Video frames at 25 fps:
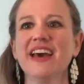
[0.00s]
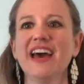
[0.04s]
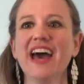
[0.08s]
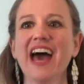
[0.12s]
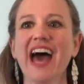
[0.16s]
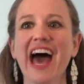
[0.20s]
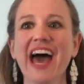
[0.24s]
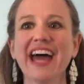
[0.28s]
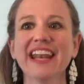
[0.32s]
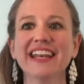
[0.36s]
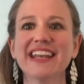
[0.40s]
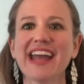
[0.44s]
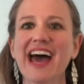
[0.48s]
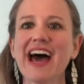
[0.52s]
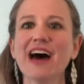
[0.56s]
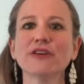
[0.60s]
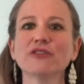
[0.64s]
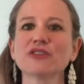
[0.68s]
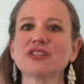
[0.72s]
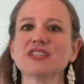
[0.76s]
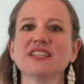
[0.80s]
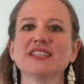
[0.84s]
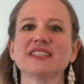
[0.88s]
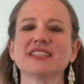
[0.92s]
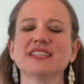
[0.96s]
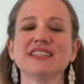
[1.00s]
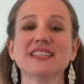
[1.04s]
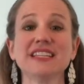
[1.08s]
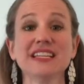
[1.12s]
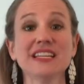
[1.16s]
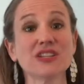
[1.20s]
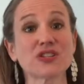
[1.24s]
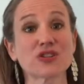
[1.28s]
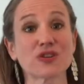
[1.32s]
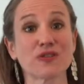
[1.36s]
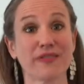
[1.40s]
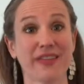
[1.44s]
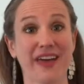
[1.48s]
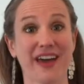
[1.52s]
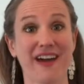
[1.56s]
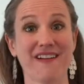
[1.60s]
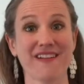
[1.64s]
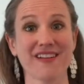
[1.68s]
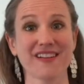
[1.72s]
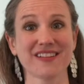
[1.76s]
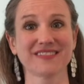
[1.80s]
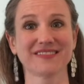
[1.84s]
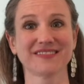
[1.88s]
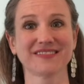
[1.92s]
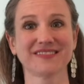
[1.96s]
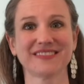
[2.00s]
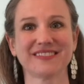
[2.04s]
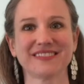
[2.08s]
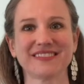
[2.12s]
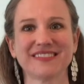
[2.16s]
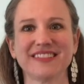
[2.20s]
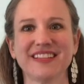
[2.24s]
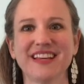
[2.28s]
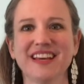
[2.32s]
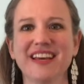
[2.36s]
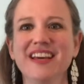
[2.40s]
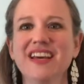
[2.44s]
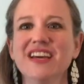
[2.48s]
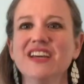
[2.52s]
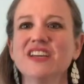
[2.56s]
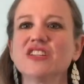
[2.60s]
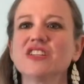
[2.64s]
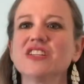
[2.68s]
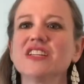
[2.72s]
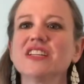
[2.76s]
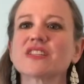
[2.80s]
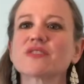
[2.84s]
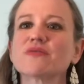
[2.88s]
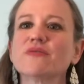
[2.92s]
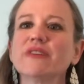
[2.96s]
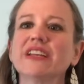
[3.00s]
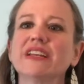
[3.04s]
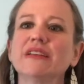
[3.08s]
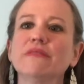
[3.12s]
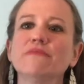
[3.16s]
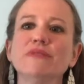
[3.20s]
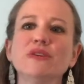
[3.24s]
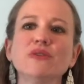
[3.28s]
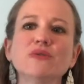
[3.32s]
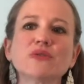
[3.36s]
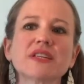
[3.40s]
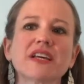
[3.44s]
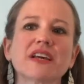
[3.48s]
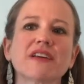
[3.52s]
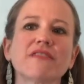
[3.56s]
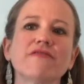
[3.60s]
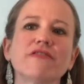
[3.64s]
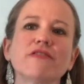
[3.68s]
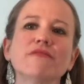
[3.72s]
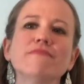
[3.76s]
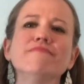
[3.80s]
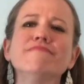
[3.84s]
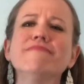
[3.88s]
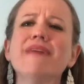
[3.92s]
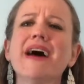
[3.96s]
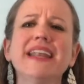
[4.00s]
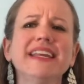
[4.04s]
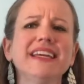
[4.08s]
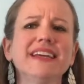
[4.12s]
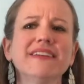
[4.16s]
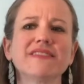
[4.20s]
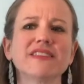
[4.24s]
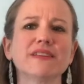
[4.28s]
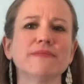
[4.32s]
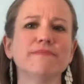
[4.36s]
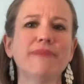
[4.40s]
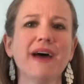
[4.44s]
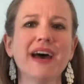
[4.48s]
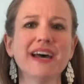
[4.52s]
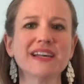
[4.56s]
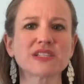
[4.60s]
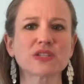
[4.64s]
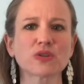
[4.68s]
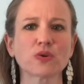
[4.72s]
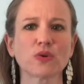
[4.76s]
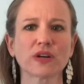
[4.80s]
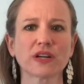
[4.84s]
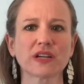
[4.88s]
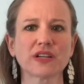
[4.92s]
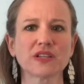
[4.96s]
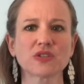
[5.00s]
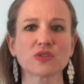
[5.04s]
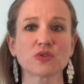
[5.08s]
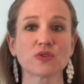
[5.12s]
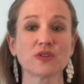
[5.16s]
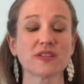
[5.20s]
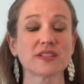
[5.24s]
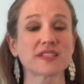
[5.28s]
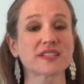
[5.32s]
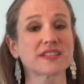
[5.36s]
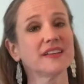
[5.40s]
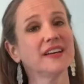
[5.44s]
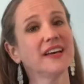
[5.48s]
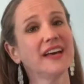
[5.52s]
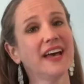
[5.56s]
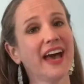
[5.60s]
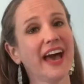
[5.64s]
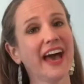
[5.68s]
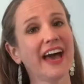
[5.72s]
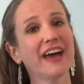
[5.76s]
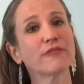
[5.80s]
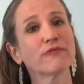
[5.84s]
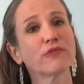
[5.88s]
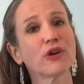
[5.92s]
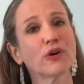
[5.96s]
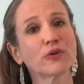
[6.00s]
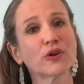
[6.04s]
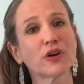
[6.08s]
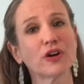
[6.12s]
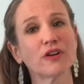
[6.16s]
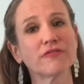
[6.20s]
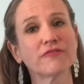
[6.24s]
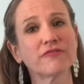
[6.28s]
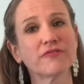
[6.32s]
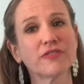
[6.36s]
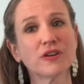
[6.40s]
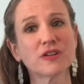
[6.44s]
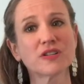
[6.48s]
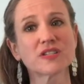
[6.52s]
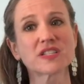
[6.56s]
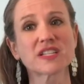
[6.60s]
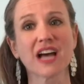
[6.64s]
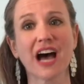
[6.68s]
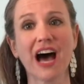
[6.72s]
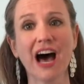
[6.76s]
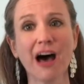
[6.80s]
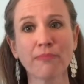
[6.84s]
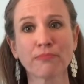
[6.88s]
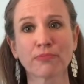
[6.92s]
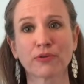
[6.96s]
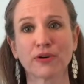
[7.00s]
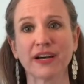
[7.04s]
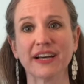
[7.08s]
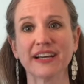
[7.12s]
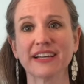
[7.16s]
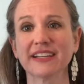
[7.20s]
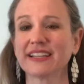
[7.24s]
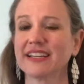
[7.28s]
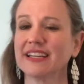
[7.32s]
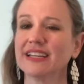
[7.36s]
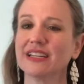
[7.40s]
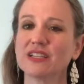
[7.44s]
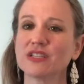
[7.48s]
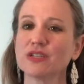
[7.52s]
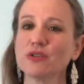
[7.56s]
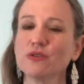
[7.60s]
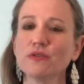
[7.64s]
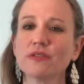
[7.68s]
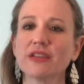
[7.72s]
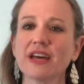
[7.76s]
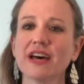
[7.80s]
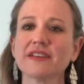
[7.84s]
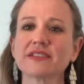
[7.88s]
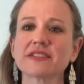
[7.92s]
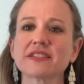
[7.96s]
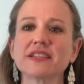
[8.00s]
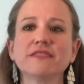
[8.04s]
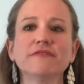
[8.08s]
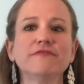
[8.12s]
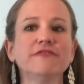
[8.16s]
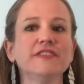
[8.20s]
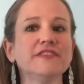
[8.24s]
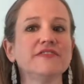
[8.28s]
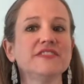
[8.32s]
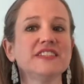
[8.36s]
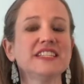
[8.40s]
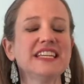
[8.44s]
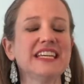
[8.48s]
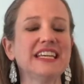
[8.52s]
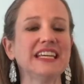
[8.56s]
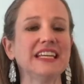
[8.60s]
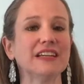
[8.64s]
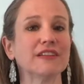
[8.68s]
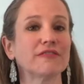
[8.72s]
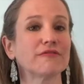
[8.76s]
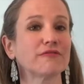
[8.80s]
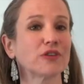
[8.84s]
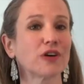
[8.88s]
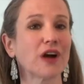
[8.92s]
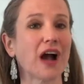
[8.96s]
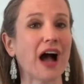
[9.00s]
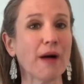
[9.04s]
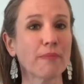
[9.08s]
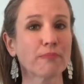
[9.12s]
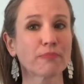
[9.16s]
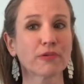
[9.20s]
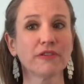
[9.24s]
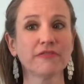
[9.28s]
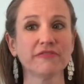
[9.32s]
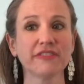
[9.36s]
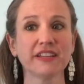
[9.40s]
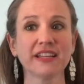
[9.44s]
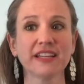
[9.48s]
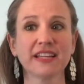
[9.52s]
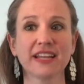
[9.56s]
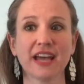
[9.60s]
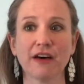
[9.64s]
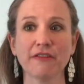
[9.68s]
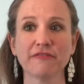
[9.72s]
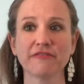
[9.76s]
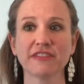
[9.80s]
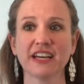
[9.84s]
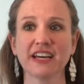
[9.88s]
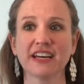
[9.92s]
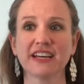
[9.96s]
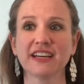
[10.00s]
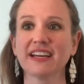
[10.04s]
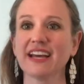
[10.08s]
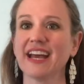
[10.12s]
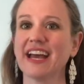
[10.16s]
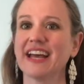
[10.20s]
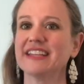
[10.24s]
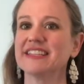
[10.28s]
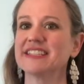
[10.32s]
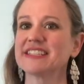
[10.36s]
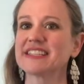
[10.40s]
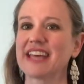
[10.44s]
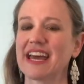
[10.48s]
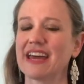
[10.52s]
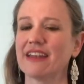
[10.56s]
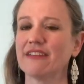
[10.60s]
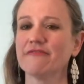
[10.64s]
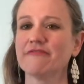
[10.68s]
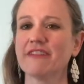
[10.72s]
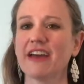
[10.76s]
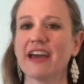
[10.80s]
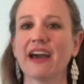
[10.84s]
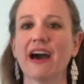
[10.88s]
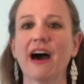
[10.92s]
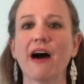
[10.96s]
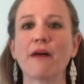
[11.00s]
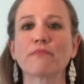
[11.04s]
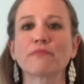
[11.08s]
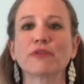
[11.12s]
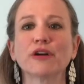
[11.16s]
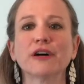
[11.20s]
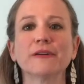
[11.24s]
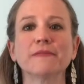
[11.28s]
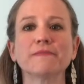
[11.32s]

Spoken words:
And now she's a teacher there. She has written music for many of the best orchestras and wrote her first opera in 2015 for Opera Philadelphia and Santa Fe Opera.